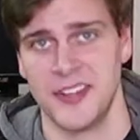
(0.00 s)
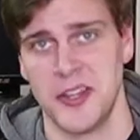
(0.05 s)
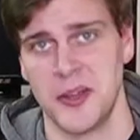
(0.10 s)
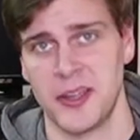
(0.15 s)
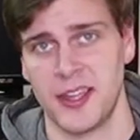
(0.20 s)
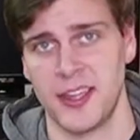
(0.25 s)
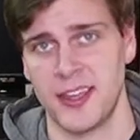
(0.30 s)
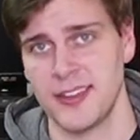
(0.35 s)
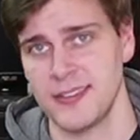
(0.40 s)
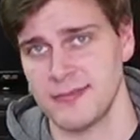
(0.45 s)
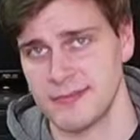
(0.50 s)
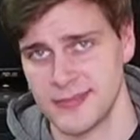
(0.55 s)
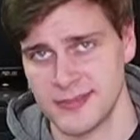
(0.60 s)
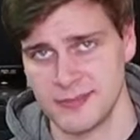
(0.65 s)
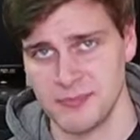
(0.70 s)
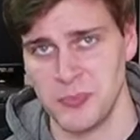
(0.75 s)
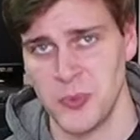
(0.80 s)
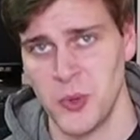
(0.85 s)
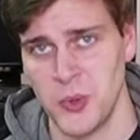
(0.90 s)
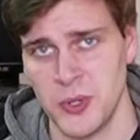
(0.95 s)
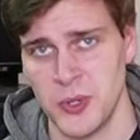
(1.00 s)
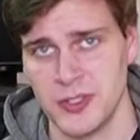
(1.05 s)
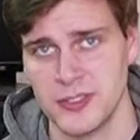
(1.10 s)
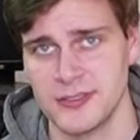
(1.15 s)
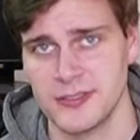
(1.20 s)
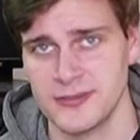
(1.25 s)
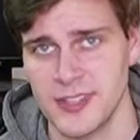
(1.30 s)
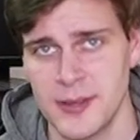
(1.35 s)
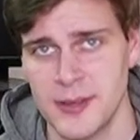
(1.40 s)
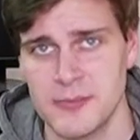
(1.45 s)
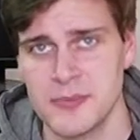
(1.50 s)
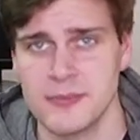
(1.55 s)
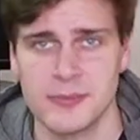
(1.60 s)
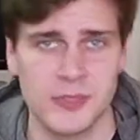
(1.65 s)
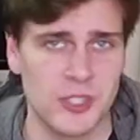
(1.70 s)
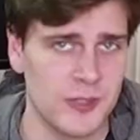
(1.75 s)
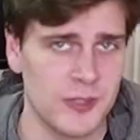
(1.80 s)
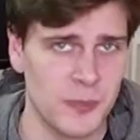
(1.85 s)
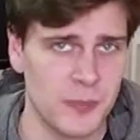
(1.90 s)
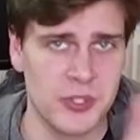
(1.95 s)
Okay, it's more than
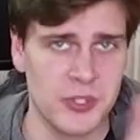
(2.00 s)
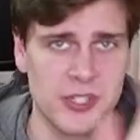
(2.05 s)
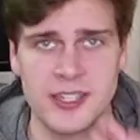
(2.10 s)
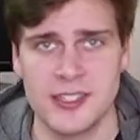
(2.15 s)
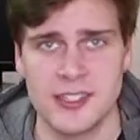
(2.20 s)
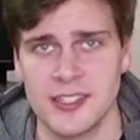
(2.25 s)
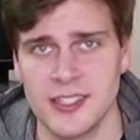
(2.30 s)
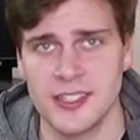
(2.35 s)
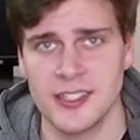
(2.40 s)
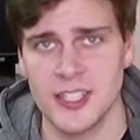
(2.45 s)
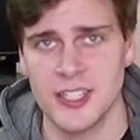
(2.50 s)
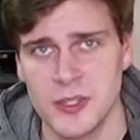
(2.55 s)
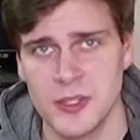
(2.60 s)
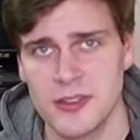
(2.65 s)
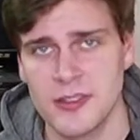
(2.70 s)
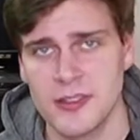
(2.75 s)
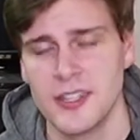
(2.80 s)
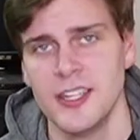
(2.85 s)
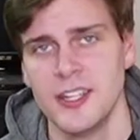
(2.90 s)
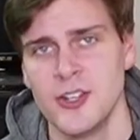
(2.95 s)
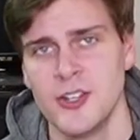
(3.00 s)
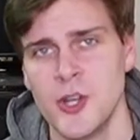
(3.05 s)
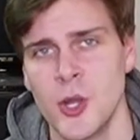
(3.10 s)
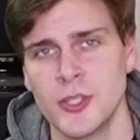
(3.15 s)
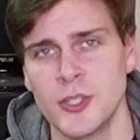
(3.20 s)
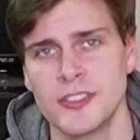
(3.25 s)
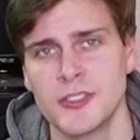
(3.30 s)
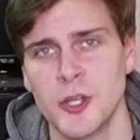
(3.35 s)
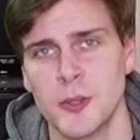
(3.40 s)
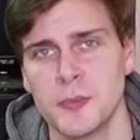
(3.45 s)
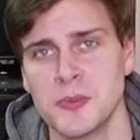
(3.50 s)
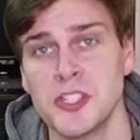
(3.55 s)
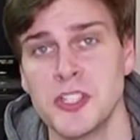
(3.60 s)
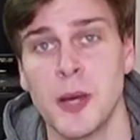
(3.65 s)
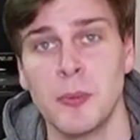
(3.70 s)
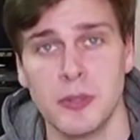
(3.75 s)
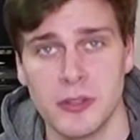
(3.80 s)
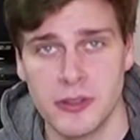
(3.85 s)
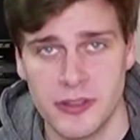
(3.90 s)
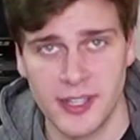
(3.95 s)
just presenting you with non-stop
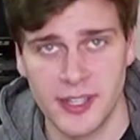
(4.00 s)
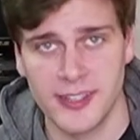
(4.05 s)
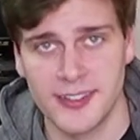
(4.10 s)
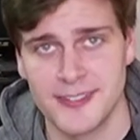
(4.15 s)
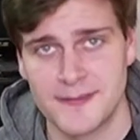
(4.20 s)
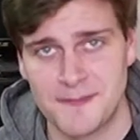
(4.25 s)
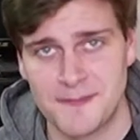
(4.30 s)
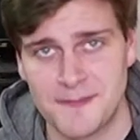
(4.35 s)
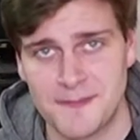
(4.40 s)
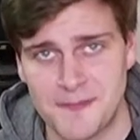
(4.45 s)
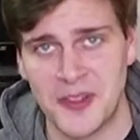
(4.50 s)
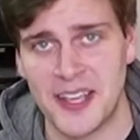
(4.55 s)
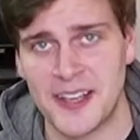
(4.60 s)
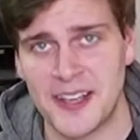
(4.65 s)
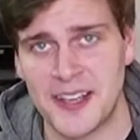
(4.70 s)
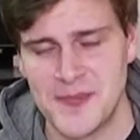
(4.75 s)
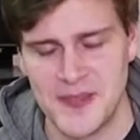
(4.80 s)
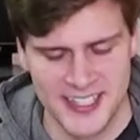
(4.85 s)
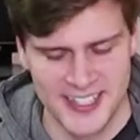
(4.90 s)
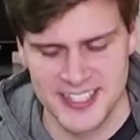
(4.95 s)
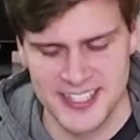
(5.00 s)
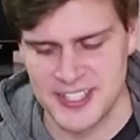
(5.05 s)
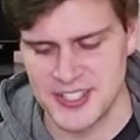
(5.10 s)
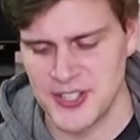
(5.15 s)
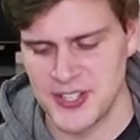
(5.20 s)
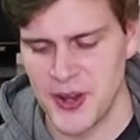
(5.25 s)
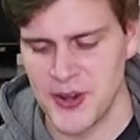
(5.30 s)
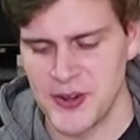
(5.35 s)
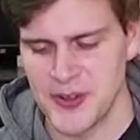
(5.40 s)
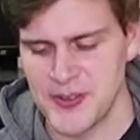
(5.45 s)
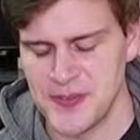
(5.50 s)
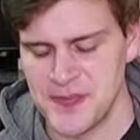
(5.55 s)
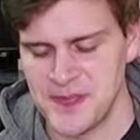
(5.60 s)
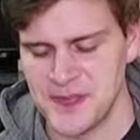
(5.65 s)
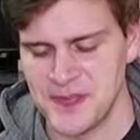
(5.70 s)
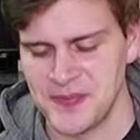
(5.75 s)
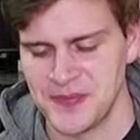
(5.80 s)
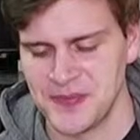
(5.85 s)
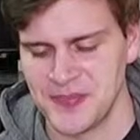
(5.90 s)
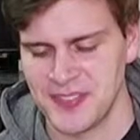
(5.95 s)
doublethink here. So
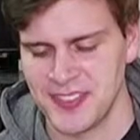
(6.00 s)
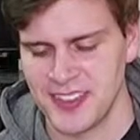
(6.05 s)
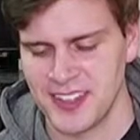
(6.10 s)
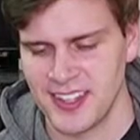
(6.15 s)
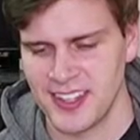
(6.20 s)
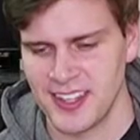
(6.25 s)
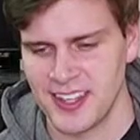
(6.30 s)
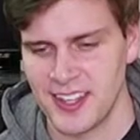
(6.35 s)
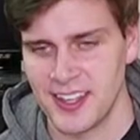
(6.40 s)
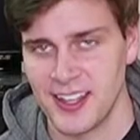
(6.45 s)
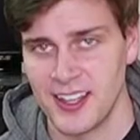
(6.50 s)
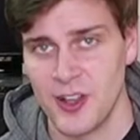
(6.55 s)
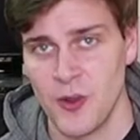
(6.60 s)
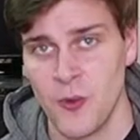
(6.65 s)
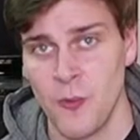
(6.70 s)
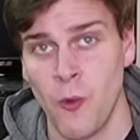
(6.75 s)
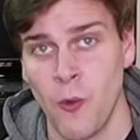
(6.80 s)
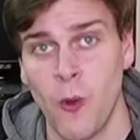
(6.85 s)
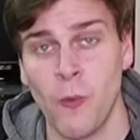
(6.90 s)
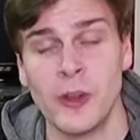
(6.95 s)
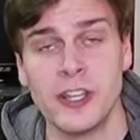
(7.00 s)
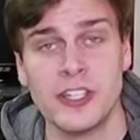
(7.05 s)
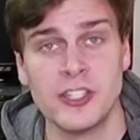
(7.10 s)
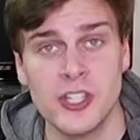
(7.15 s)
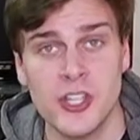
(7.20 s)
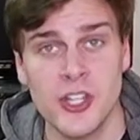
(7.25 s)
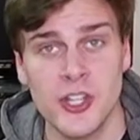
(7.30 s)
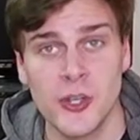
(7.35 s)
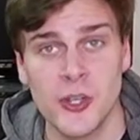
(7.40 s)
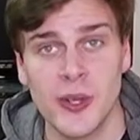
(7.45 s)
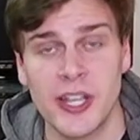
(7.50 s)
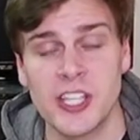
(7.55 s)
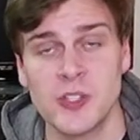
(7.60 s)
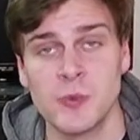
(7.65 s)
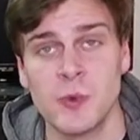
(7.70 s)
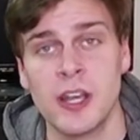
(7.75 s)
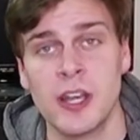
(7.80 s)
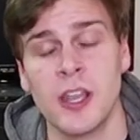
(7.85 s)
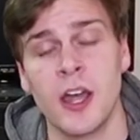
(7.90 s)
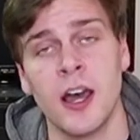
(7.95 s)
what we do is
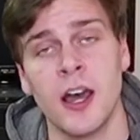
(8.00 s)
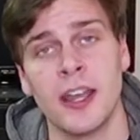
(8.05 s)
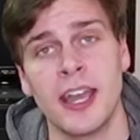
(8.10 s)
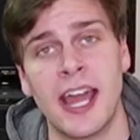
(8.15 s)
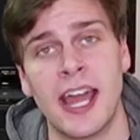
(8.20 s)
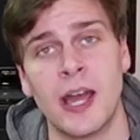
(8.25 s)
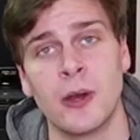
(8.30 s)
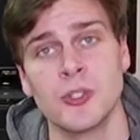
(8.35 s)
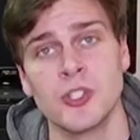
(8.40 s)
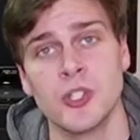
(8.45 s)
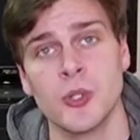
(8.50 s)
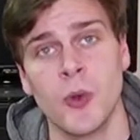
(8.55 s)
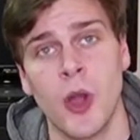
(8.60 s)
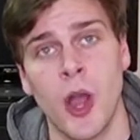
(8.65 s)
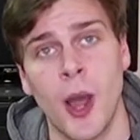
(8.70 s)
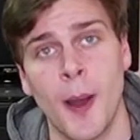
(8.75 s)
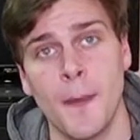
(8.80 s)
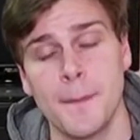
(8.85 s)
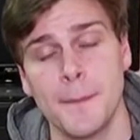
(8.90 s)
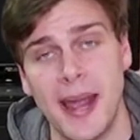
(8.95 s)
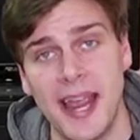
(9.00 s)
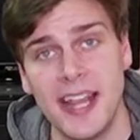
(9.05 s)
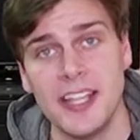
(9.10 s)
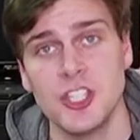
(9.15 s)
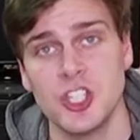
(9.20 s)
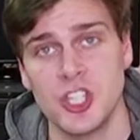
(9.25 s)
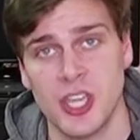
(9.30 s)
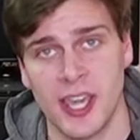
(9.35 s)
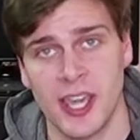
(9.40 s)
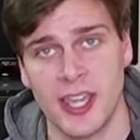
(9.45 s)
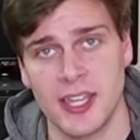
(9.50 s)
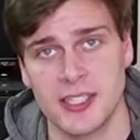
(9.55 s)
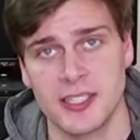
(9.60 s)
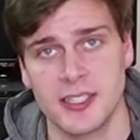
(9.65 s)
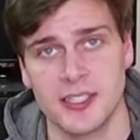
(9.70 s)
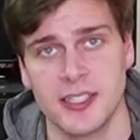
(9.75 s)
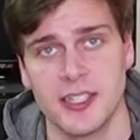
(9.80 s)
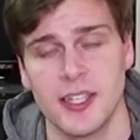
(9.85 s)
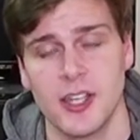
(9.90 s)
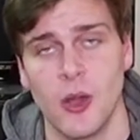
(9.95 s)
we learn how to arpeggiate,
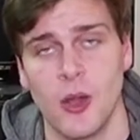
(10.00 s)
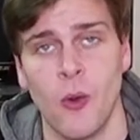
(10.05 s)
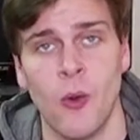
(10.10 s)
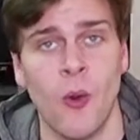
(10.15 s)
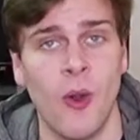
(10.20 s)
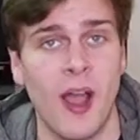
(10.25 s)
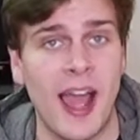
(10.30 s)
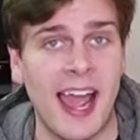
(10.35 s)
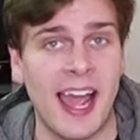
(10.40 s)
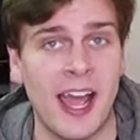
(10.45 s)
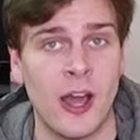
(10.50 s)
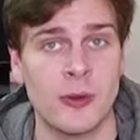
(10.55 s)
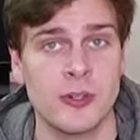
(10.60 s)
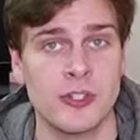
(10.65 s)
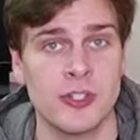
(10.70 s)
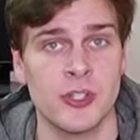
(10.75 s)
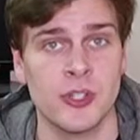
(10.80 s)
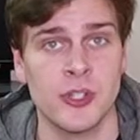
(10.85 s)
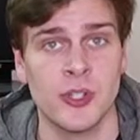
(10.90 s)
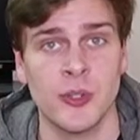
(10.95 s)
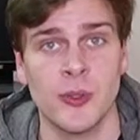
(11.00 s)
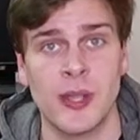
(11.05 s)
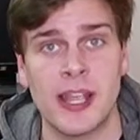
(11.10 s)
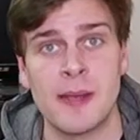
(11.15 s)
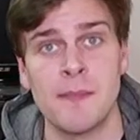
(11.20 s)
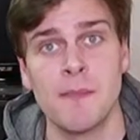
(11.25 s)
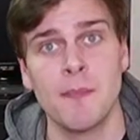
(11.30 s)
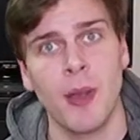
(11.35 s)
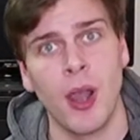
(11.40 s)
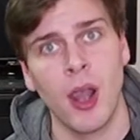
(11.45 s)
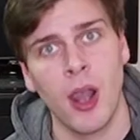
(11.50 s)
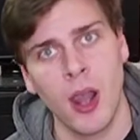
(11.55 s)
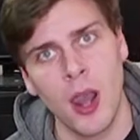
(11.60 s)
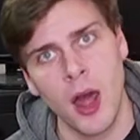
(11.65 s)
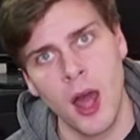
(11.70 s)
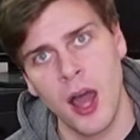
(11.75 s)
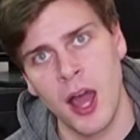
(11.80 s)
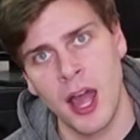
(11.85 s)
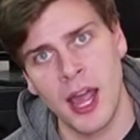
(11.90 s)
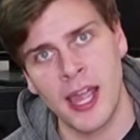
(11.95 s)
or how to
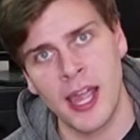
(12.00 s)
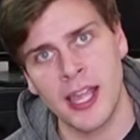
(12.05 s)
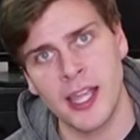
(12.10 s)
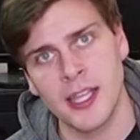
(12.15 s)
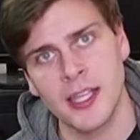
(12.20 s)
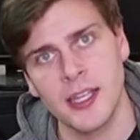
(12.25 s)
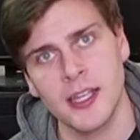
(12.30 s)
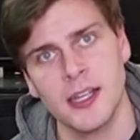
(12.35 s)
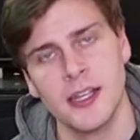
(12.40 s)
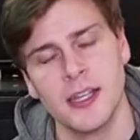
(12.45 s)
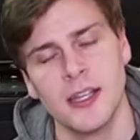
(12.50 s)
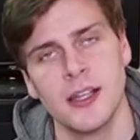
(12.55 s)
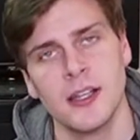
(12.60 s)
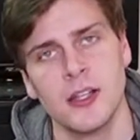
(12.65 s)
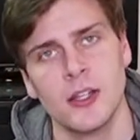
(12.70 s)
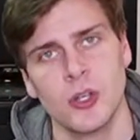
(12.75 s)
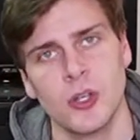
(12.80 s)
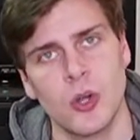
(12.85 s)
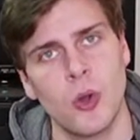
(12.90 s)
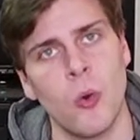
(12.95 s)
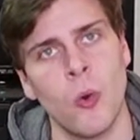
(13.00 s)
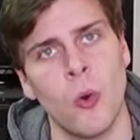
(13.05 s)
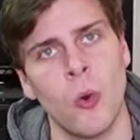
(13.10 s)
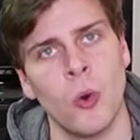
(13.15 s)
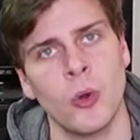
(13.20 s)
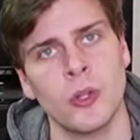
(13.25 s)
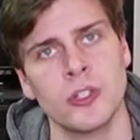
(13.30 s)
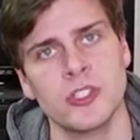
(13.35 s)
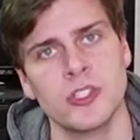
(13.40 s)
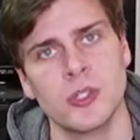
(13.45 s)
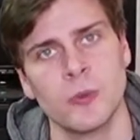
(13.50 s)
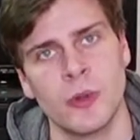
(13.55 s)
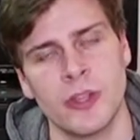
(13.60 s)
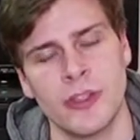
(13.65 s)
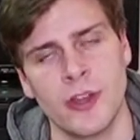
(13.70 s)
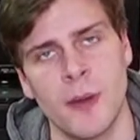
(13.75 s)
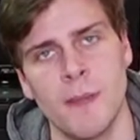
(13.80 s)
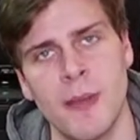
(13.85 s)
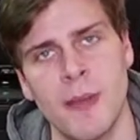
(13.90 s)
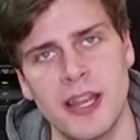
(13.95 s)
imply chords with
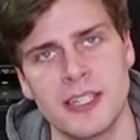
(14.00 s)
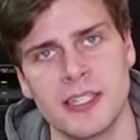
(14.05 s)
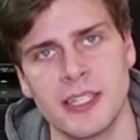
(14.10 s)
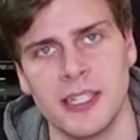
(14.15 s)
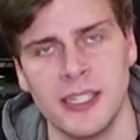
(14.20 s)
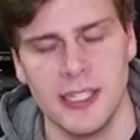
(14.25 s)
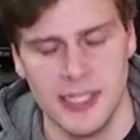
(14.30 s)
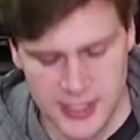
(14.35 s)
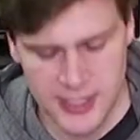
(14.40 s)
our melody.